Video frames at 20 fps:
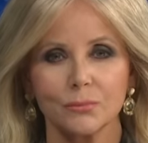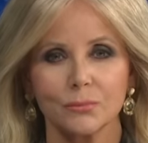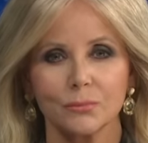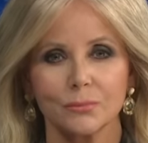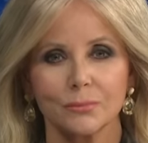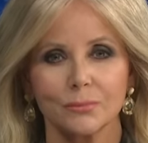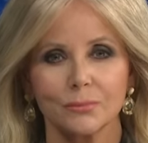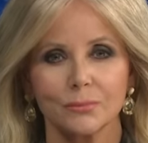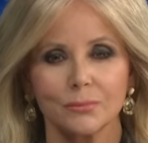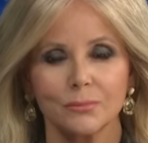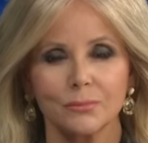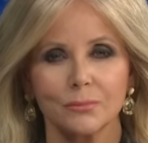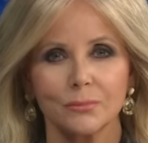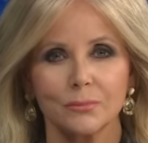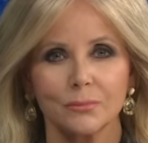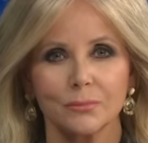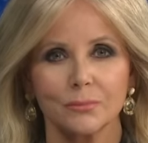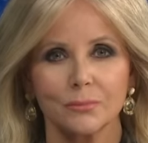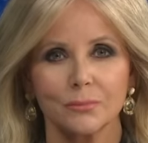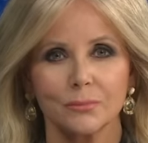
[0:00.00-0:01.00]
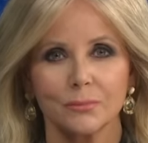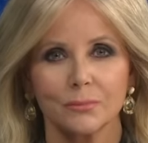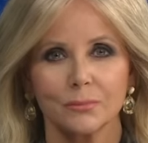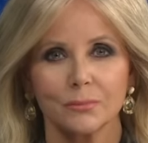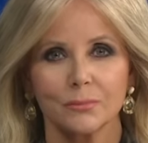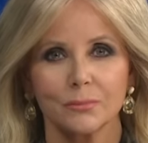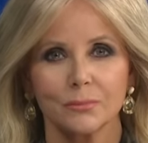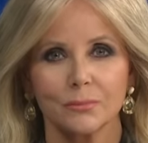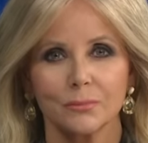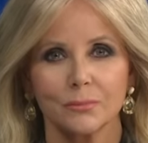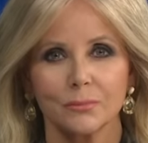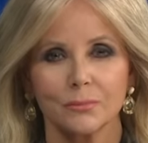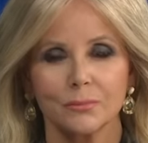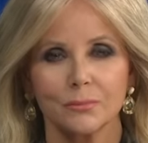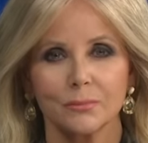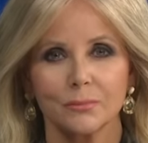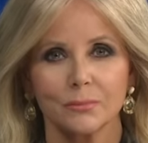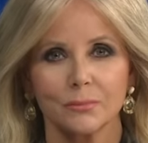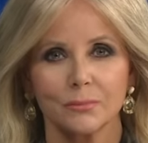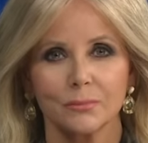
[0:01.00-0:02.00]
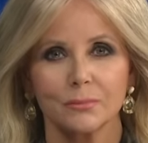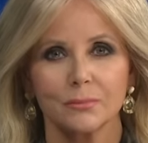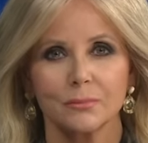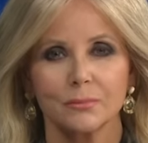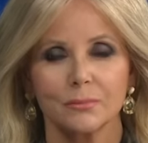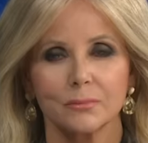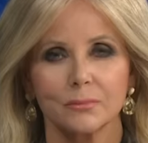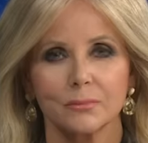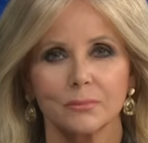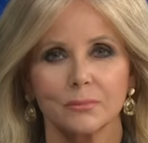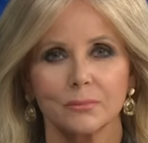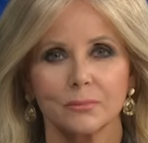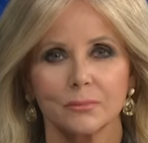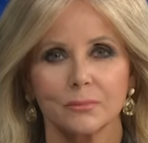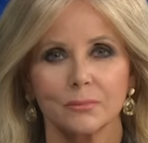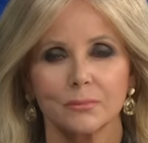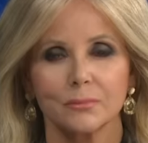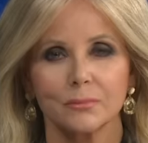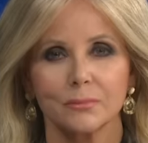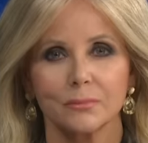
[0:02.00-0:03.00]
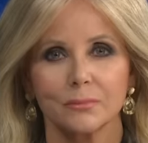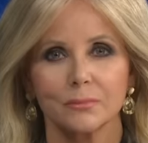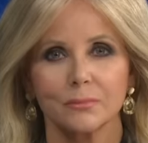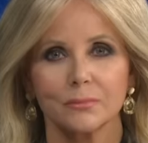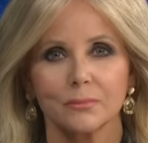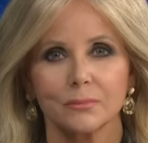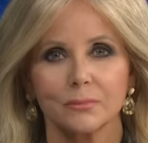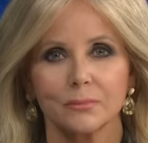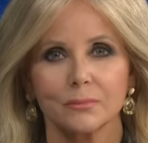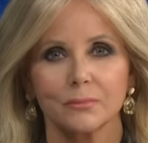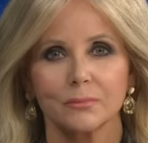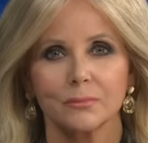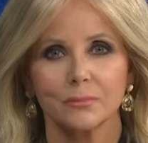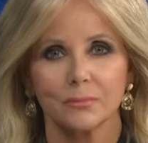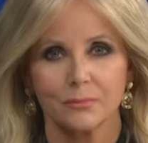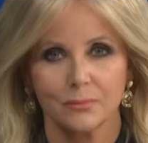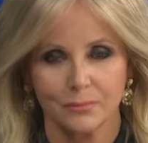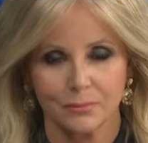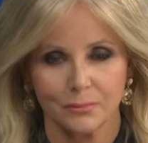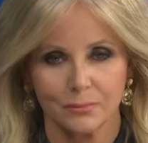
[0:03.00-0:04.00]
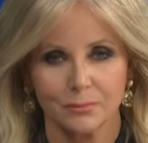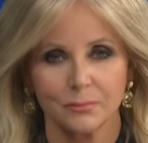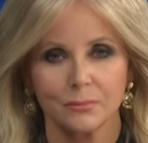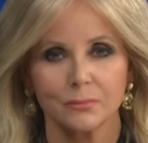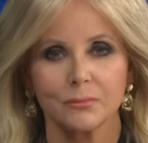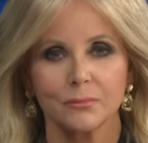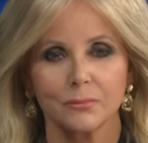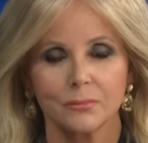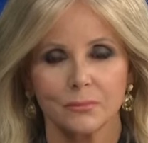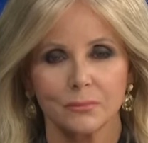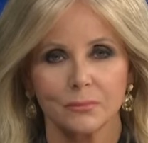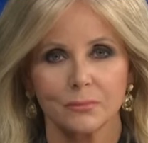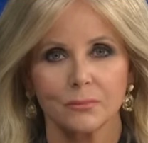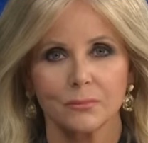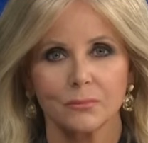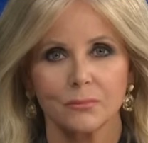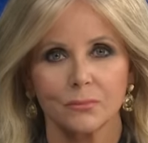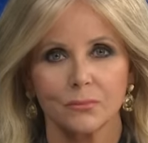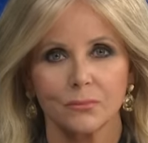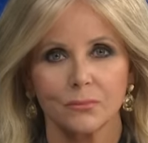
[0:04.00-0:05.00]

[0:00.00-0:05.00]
This person isn't speaking.